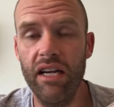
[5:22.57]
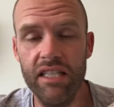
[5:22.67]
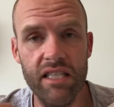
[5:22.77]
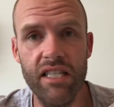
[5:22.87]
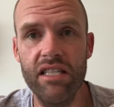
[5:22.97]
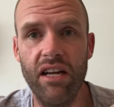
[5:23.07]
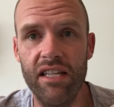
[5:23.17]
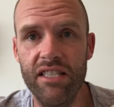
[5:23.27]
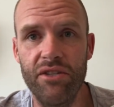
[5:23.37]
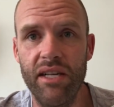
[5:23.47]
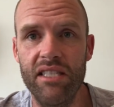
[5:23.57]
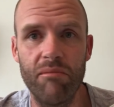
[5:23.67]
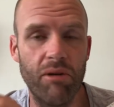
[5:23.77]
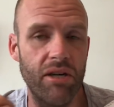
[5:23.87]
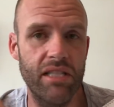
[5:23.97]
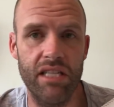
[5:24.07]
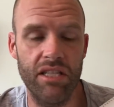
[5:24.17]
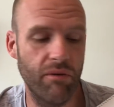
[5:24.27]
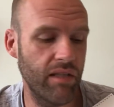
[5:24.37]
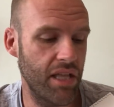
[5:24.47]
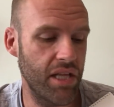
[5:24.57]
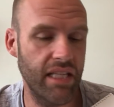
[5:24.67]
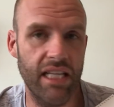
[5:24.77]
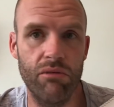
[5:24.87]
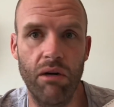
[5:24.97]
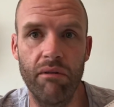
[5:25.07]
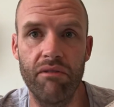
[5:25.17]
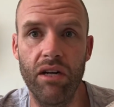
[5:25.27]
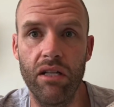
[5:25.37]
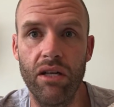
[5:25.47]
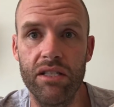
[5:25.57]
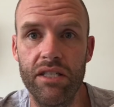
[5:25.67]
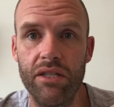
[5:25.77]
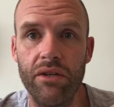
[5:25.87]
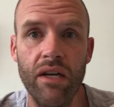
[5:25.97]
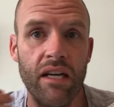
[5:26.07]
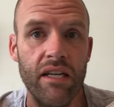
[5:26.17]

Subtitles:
I just decided to trust the process, and I really think that's what we've got to learn to do.